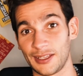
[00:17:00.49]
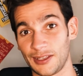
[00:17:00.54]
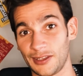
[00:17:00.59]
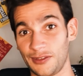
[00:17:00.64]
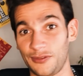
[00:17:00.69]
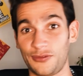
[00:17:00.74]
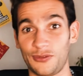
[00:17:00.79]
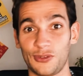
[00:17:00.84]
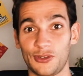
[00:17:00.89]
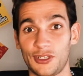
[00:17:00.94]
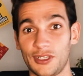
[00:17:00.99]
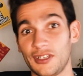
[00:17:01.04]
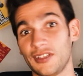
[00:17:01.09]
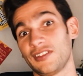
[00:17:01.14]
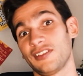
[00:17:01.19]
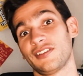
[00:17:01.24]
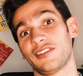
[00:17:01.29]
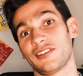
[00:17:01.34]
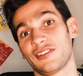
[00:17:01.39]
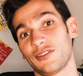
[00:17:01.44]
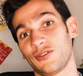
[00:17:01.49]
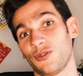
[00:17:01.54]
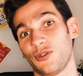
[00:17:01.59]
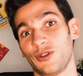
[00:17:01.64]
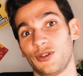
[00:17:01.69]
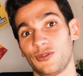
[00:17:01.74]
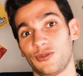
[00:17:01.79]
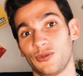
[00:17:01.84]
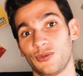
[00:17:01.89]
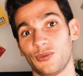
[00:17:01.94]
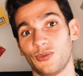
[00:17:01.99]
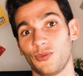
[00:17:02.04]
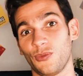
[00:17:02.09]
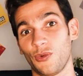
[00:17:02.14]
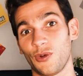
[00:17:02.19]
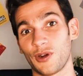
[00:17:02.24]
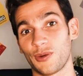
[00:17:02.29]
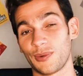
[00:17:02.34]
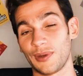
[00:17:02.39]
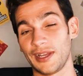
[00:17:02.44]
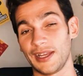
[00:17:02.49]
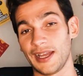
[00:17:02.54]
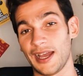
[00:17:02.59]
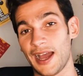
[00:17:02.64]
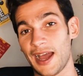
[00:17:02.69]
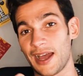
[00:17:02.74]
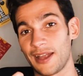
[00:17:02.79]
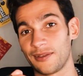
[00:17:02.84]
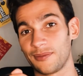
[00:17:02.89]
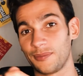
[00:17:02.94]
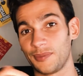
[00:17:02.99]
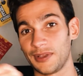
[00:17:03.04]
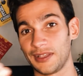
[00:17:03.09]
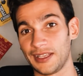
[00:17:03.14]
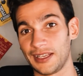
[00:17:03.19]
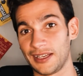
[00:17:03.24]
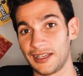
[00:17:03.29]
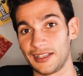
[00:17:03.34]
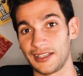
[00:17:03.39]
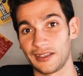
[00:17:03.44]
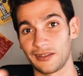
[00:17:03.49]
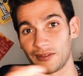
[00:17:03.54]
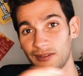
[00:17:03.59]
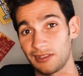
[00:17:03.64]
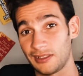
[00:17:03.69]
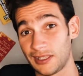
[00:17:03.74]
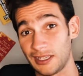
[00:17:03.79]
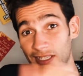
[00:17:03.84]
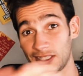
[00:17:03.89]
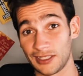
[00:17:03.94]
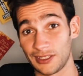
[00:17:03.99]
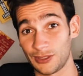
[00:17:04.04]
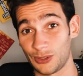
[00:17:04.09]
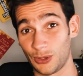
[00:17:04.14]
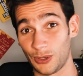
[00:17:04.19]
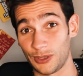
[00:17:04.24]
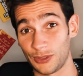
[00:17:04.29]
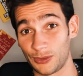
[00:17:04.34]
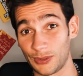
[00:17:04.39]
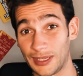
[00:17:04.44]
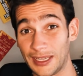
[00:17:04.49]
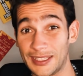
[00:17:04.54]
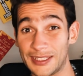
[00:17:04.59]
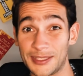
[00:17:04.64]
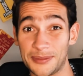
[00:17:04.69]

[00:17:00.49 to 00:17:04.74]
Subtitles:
if you're just going to work really hard, but then at the end of the day just going to get